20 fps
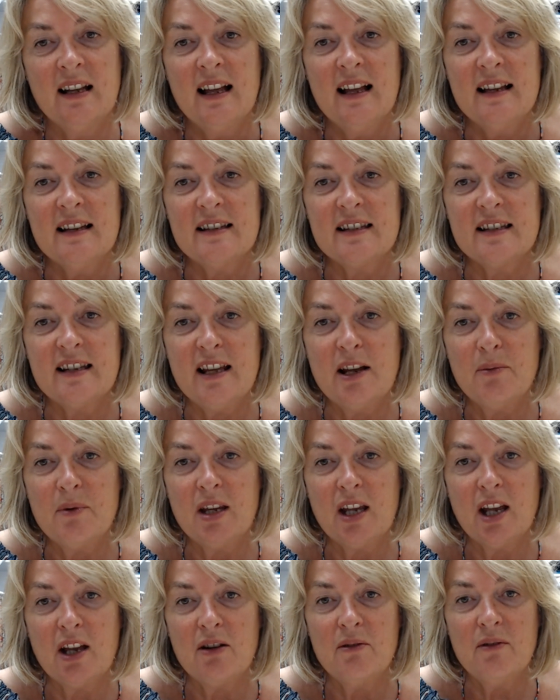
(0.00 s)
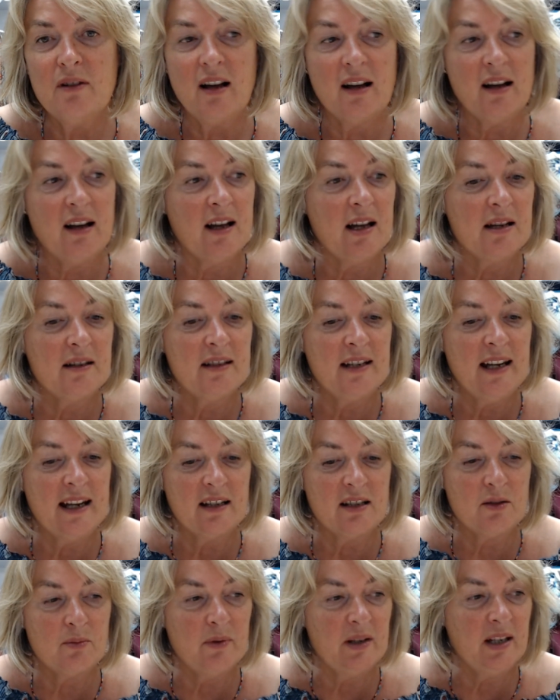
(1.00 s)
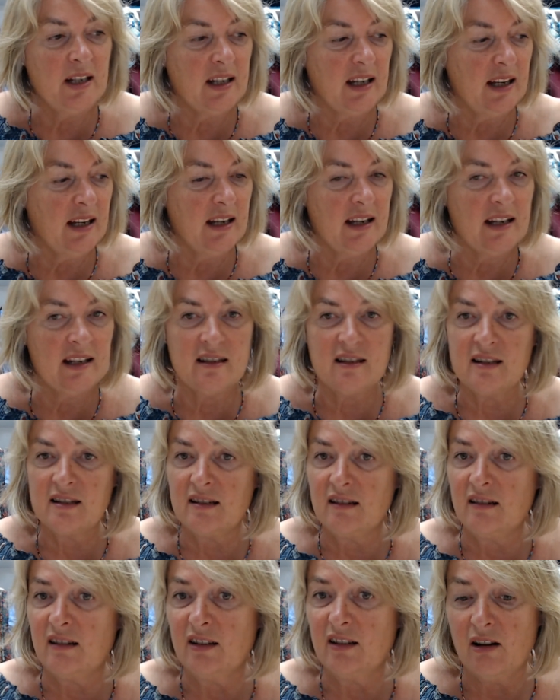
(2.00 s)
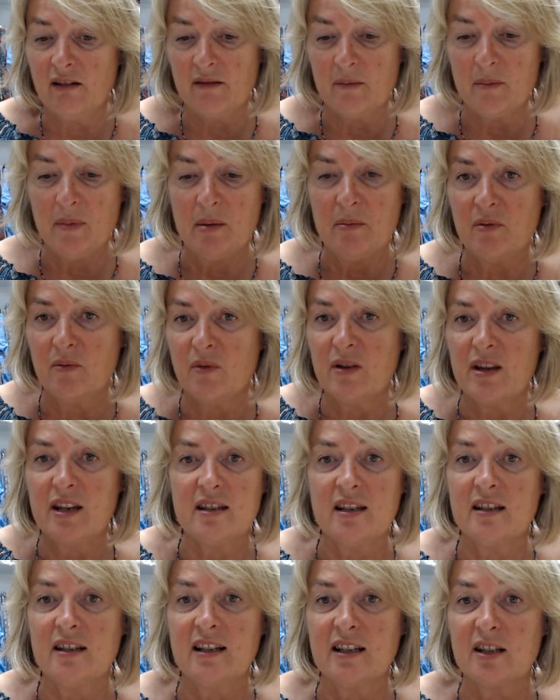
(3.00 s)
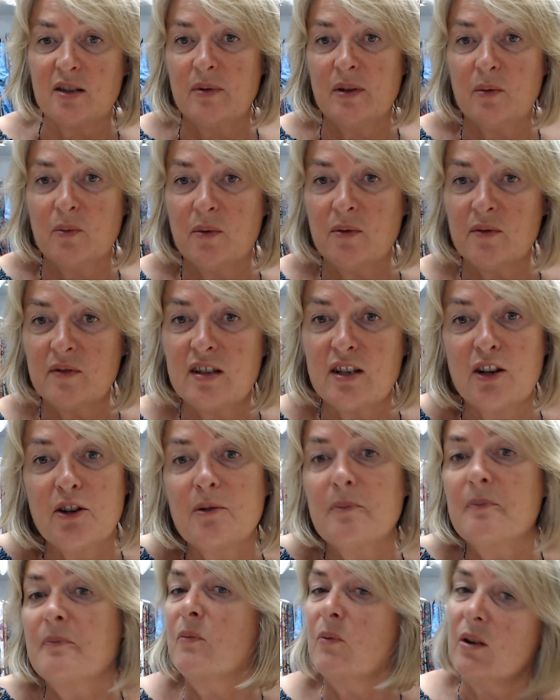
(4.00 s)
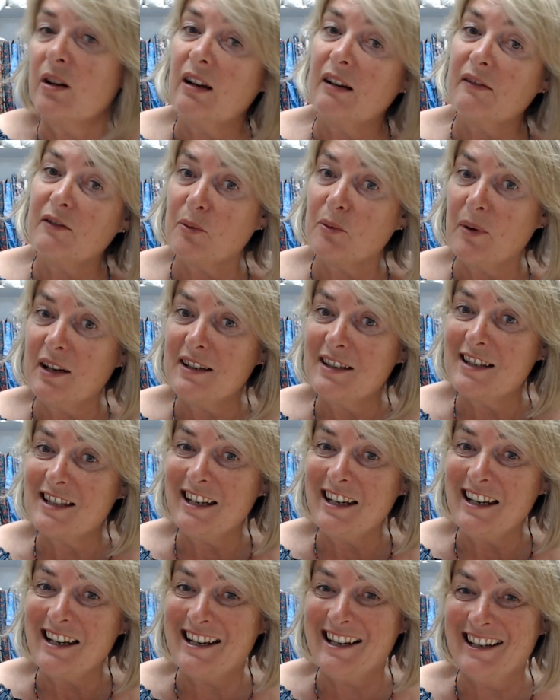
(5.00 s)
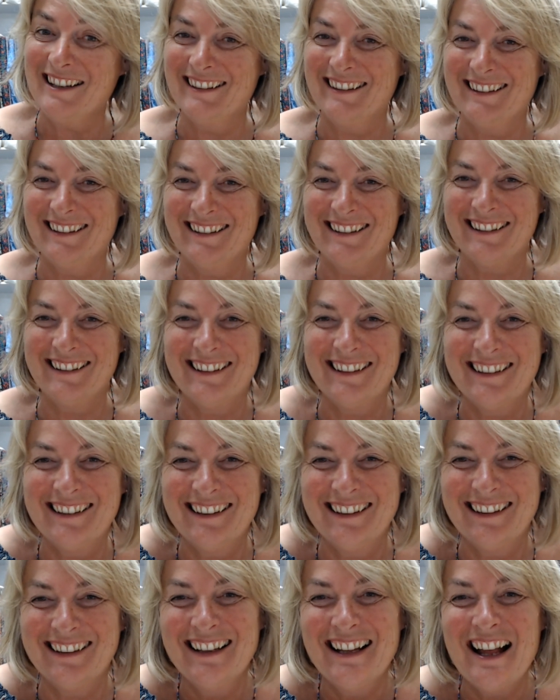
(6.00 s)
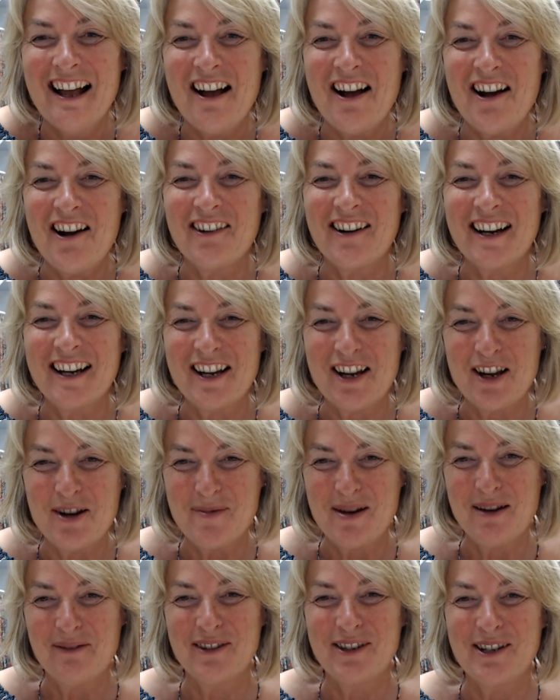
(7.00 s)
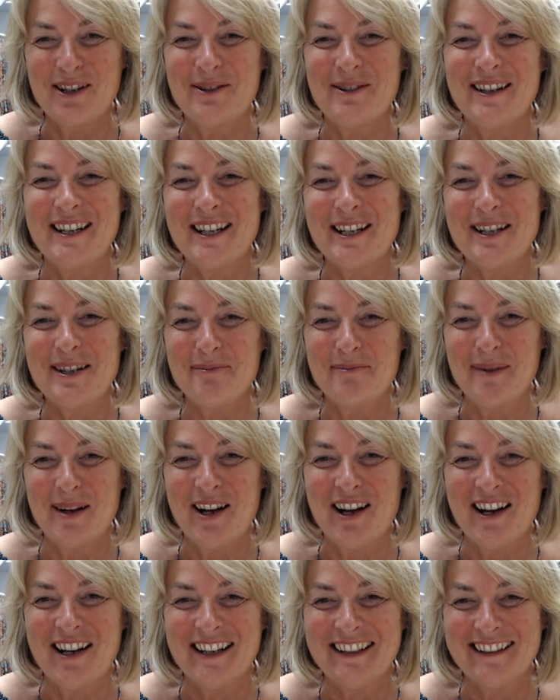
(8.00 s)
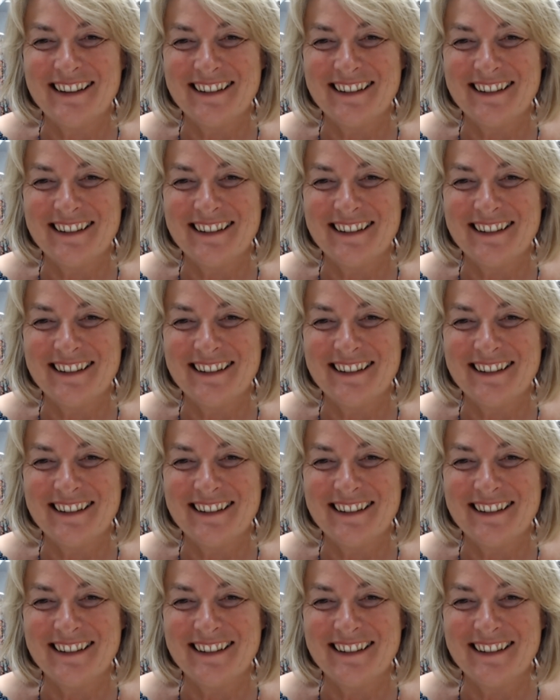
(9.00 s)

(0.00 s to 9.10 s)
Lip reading: So there we go. Next week is, I can't remember what they said next week was, so we'll have to wait and see. All right, I hope you have a good week. Bye.